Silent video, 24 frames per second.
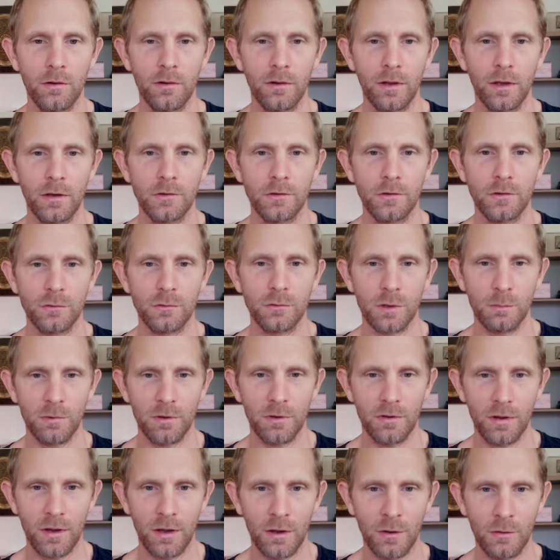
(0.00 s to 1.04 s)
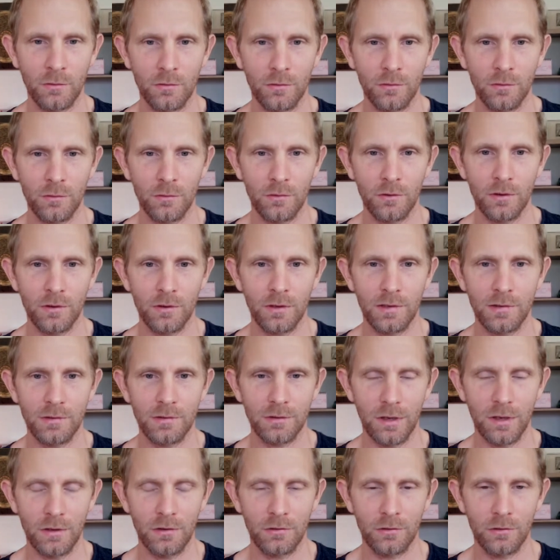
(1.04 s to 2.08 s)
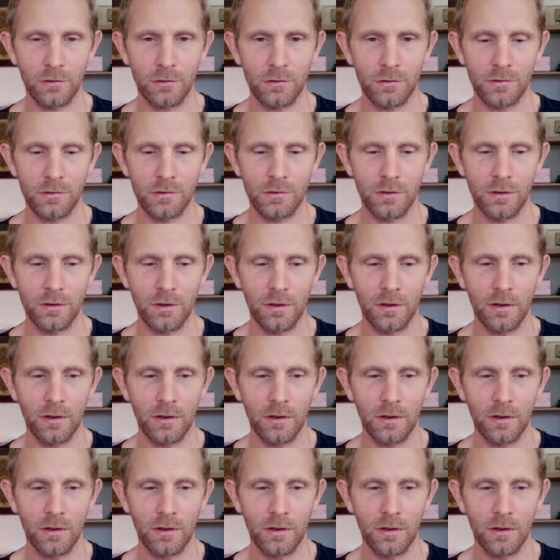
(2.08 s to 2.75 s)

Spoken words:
It's like stripped down to the essentials.